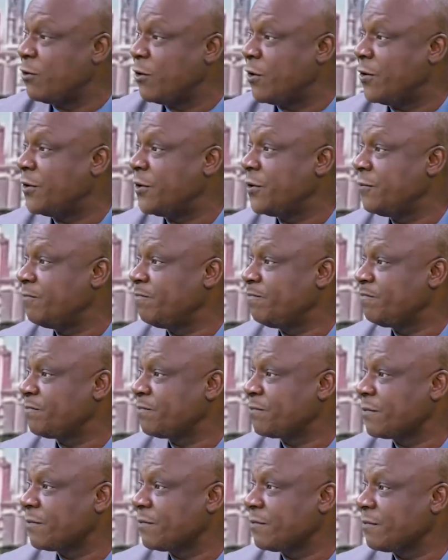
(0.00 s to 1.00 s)
war,
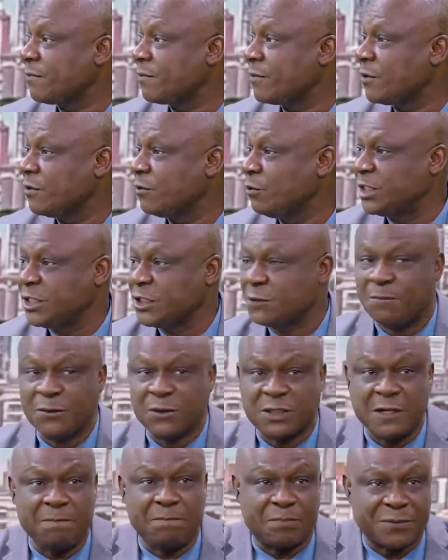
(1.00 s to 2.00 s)
which is
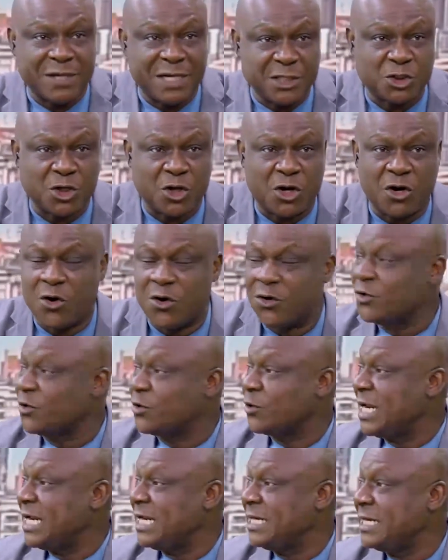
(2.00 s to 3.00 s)
putting pressure on
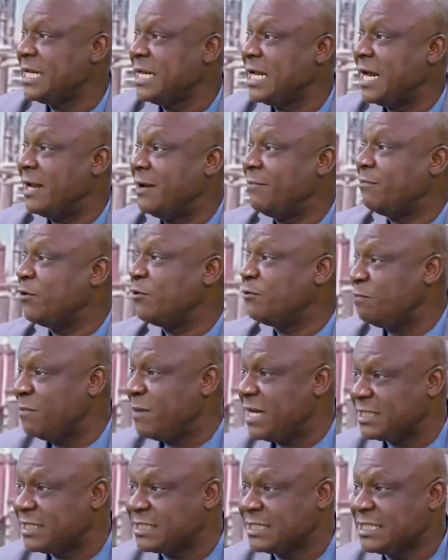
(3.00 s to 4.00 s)
grain and
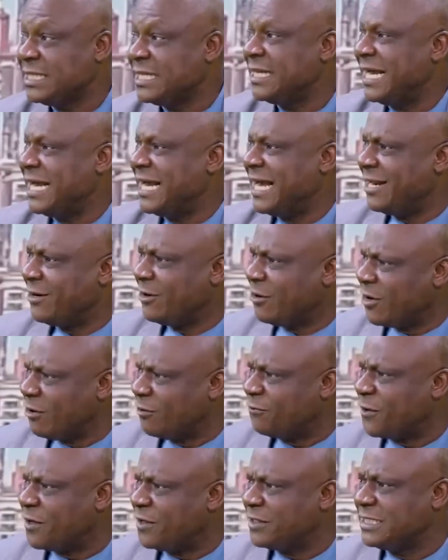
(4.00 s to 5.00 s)
movement and
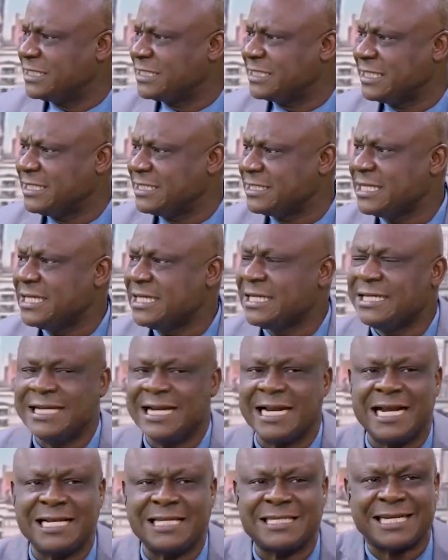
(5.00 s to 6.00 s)
all these things
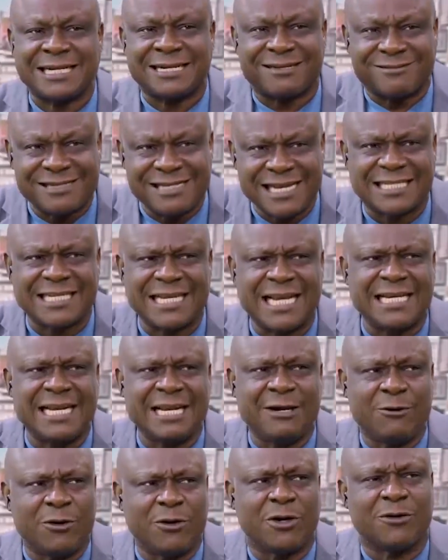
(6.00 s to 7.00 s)
that has created
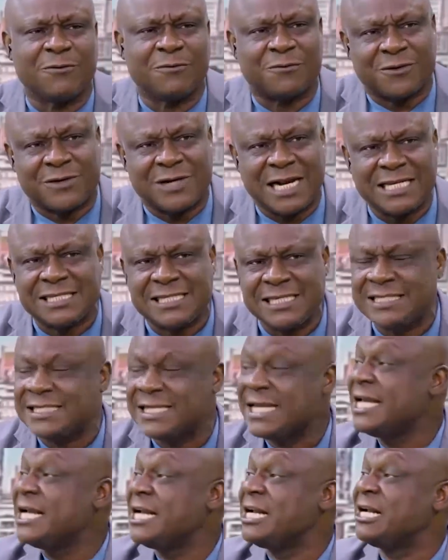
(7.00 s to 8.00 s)
a whole lot of
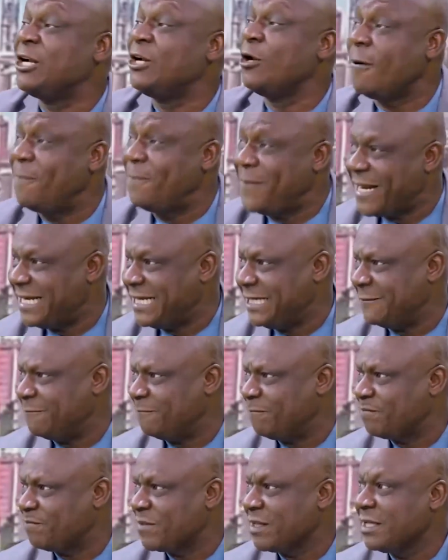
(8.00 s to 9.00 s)
crisis globally.
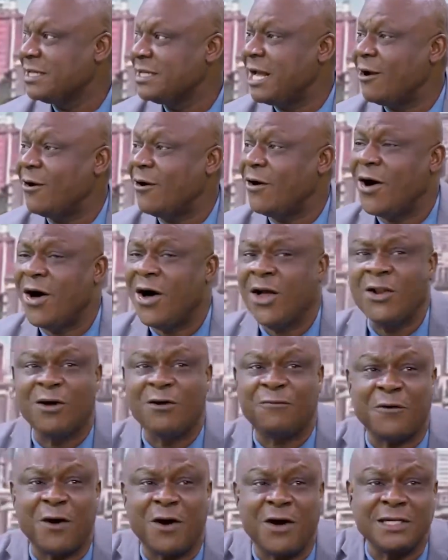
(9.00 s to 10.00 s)
Now,
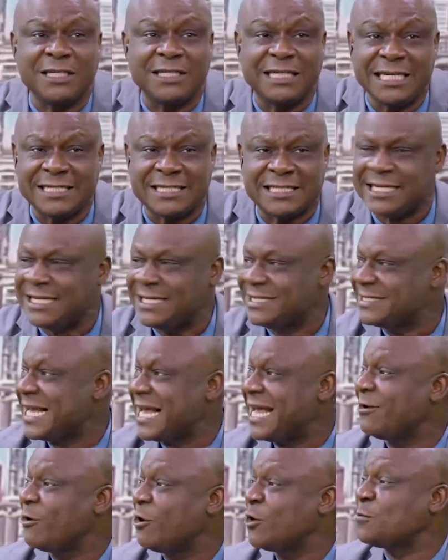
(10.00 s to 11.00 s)
all these things
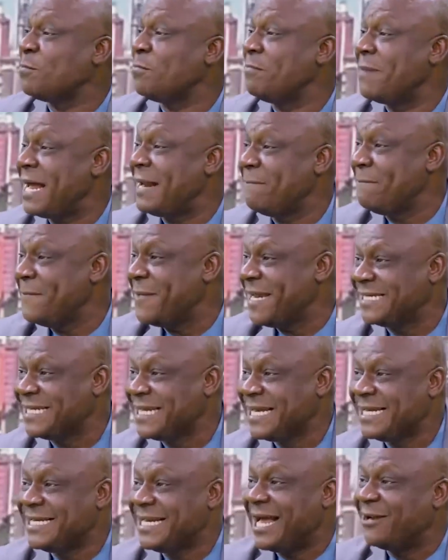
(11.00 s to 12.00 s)
are not
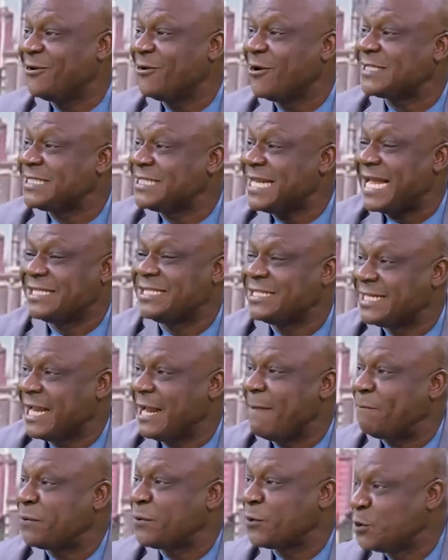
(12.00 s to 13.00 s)
man-made. They are not
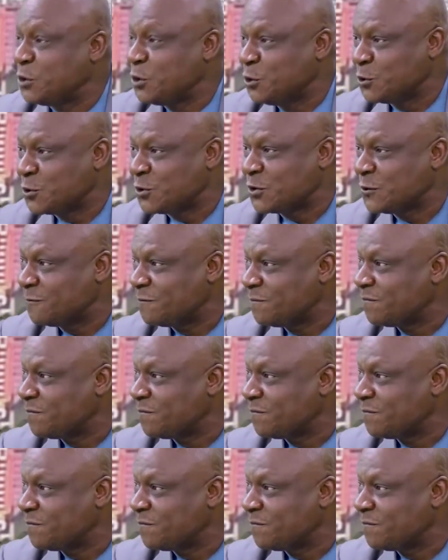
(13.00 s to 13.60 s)
Nigerian produced.